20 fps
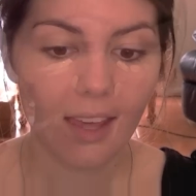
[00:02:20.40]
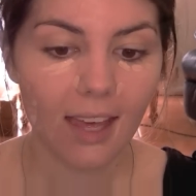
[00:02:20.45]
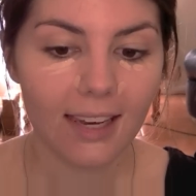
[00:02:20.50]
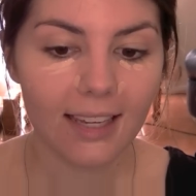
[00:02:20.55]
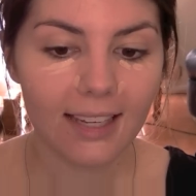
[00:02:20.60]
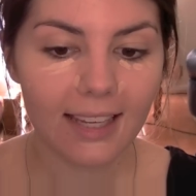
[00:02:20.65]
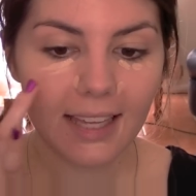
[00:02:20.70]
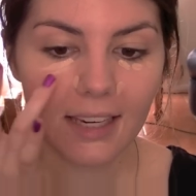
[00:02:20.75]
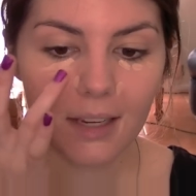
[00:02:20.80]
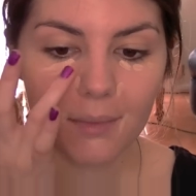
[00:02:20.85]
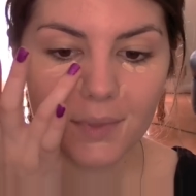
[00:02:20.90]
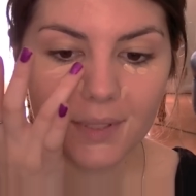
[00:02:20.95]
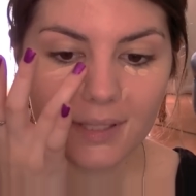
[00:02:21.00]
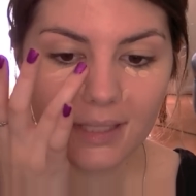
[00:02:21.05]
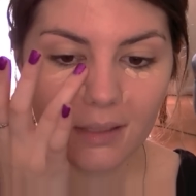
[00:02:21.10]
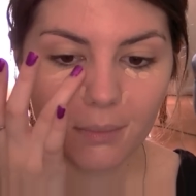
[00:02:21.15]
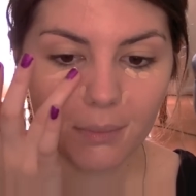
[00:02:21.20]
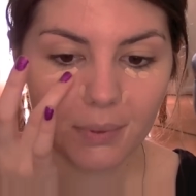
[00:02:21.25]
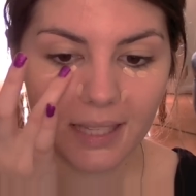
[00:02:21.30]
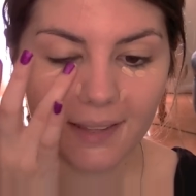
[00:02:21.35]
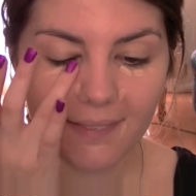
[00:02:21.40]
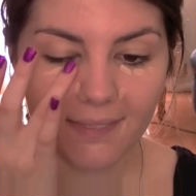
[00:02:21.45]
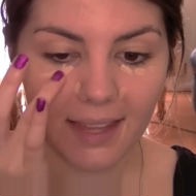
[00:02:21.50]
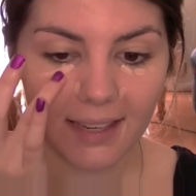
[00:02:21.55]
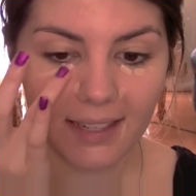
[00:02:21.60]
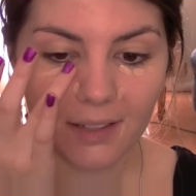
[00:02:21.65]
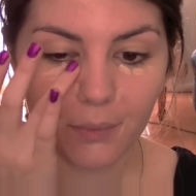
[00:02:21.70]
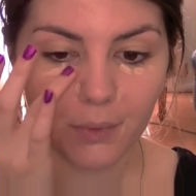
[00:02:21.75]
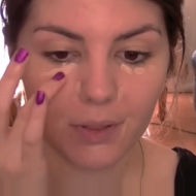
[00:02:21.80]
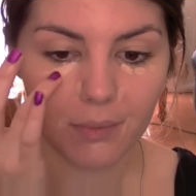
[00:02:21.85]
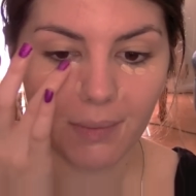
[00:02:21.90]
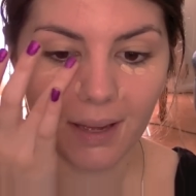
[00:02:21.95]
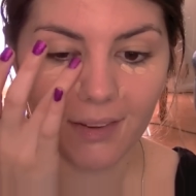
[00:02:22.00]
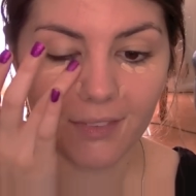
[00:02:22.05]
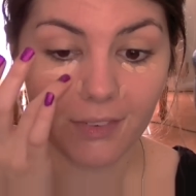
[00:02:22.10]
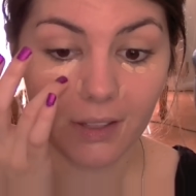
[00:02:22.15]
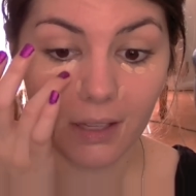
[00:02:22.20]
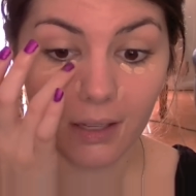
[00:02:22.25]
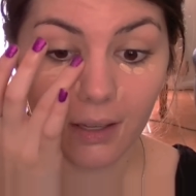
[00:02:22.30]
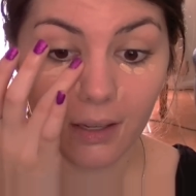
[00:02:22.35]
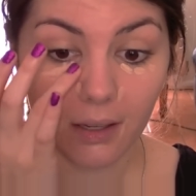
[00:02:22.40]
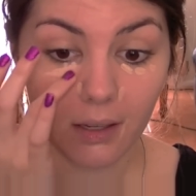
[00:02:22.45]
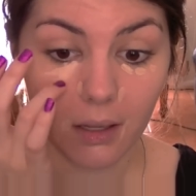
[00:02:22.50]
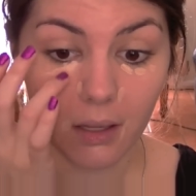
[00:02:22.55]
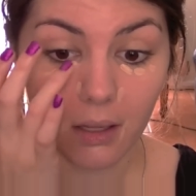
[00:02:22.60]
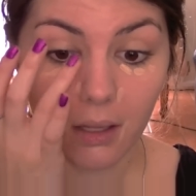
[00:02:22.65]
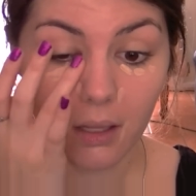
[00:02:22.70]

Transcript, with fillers: And again, I'm just going to blend that in with my finger.